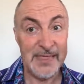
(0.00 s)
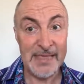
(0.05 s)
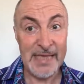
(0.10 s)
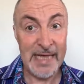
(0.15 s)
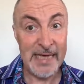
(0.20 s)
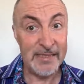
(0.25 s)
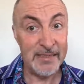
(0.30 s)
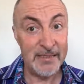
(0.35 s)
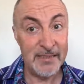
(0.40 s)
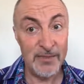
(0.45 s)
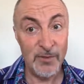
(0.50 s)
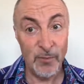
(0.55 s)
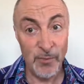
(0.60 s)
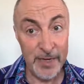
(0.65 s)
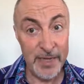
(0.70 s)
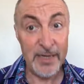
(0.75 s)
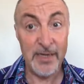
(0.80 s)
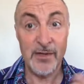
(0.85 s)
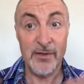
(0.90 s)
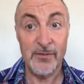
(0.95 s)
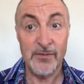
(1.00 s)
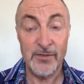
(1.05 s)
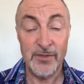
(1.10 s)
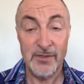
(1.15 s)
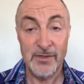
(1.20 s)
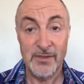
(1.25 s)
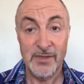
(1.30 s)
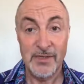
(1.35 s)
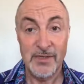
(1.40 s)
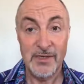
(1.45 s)
That's the way it goes.
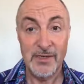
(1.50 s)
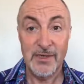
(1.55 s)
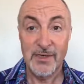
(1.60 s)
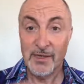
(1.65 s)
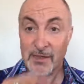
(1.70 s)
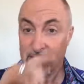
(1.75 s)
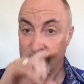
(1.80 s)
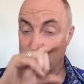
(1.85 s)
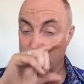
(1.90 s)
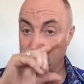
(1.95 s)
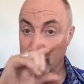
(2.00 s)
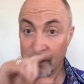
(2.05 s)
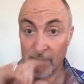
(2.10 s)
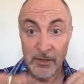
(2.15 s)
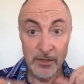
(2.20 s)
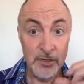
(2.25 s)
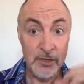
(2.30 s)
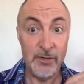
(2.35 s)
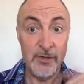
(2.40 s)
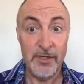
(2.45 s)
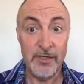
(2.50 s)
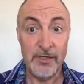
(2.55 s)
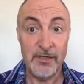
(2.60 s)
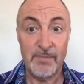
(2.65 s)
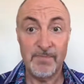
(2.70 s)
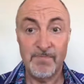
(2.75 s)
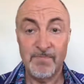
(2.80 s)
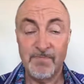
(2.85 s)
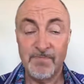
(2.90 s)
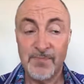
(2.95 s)
So you got a choice.
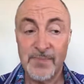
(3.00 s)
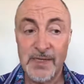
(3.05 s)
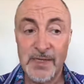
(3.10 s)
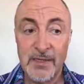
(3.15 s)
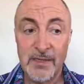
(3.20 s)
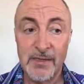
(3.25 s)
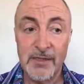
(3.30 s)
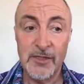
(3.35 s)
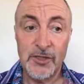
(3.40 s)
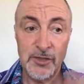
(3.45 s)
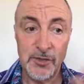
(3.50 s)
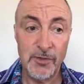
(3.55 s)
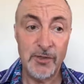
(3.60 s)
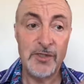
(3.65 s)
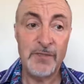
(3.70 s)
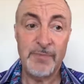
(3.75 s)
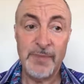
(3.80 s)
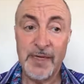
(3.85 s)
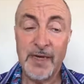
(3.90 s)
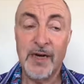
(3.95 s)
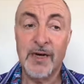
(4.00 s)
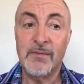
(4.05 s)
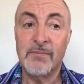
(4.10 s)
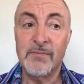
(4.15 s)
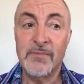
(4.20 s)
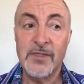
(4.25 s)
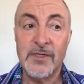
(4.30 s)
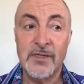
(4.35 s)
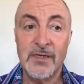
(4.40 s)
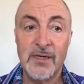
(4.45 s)
The choice
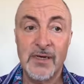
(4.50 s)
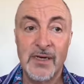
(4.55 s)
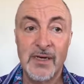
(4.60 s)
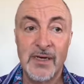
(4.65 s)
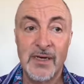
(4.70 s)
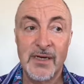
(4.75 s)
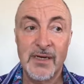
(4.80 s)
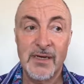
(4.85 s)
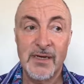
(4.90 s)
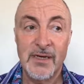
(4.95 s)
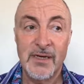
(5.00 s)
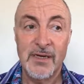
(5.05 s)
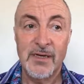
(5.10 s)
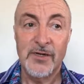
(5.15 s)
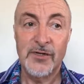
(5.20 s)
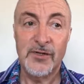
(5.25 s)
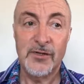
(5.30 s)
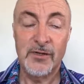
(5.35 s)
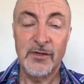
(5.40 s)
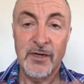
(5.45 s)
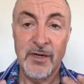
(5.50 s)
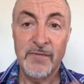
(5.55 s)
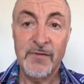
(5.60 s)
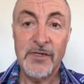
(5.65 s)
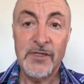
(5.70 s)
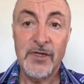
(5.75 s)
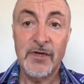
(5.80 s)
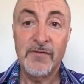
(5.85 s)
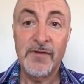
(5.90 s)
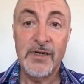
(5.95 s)
becomes do you love
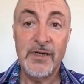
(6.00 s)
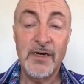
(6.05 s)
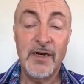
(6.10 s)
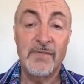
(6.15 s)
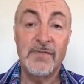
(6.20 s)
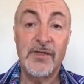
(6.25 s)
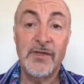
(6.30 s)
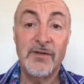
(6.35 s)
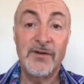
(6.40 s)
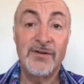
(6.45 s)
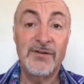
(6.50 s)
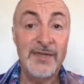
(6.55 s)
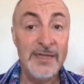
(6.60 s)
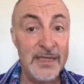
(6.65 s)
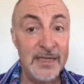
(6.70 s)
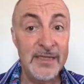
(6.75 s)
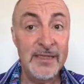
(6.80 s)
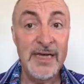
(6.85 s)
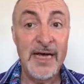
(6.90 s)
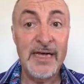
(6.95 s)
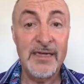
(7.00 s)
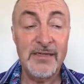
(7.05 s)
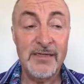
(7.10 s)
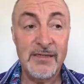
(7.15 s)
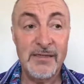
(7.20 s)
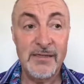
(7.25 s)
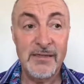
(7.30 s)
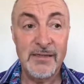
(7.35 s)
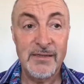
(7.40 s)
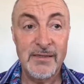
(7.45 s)
yourself enough to not need that?
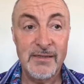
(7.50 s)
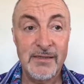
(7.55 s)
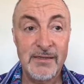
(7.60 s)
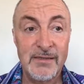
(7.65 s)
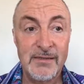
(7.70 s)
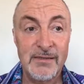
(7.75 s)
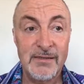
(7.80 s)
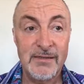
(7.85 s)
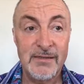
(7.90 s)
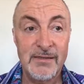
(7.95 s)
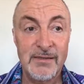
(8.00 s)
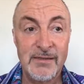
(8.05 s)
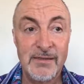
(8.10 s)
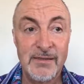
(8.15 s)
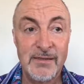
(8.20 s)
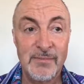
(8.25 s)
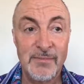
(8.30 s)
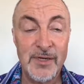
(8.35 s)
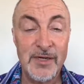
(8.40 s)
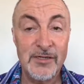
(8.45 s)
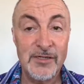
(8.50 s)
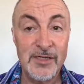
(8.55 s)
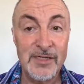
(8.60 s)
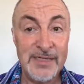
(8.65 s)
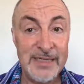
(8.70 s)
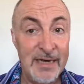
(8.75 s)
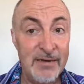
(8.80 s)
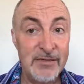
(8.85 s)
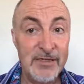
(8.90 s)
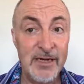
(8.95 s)
Because it
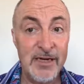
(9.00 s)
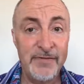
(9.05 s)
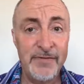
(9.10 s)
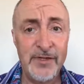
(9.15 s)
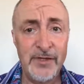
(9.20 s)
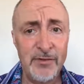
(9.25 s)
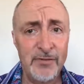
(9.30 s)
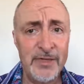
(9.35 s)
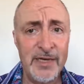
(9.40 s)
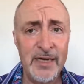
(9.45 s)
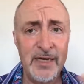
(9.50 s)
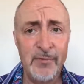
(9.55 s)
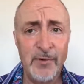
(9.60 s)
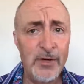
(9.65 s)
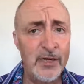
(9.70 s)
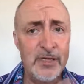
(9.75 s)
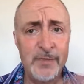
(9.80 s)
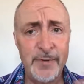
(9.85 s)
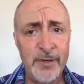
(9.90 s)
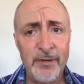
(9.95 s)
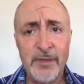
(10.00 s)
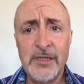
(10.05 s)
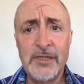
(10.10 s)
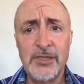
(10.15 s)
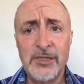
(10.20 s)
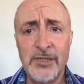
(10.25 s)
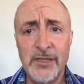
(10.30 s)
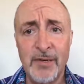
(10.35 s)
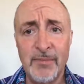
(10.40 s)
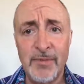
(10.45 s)
sounds like if you do that, you won't need to be in a
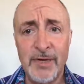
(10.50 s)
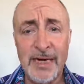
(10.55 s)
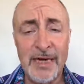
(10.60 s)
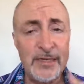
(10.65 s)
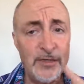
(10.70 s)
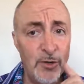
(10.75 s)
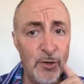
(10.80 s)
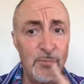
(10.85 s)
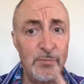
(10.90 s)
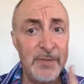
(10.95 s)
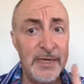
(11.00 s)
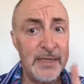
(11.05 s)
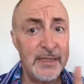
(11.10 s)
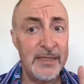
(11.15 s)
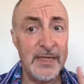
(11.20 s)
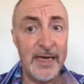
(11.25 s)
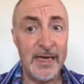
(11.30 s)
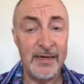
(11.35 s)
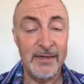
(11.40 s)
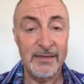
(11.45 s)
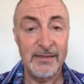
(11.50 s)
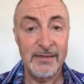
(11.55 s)
relationship. I don't mean that.